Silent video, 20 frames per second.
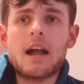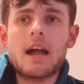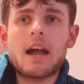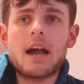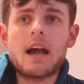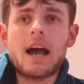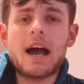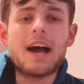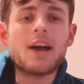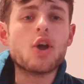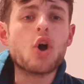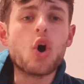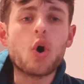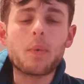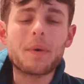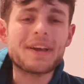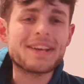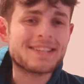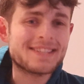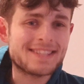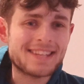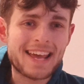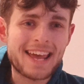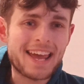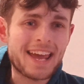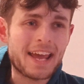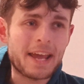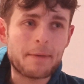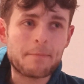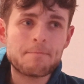I always
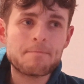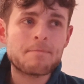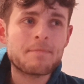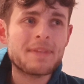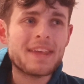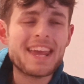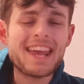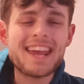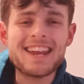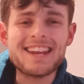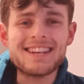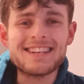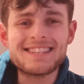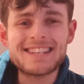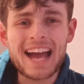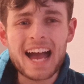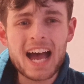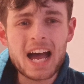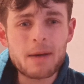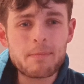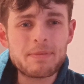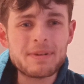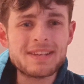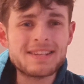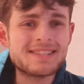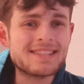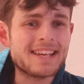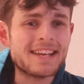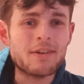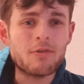say in
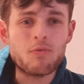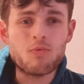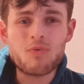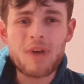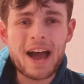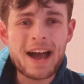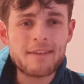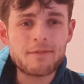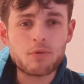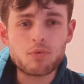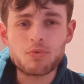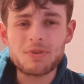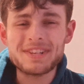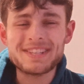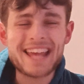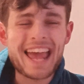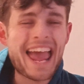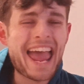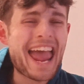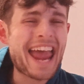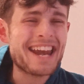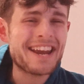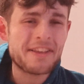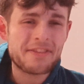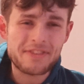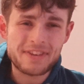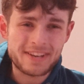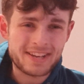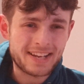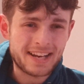derbies, in rivalries,
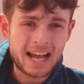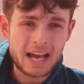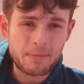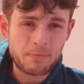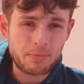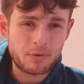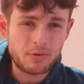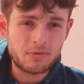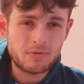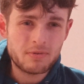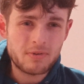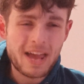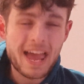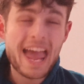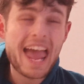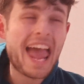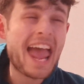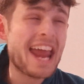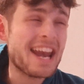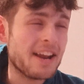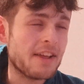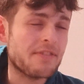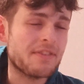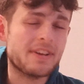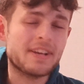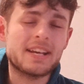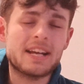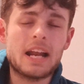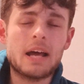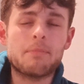anything can happen.
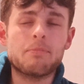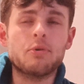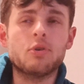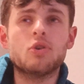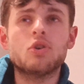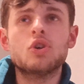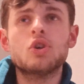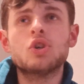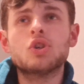Anything can happen.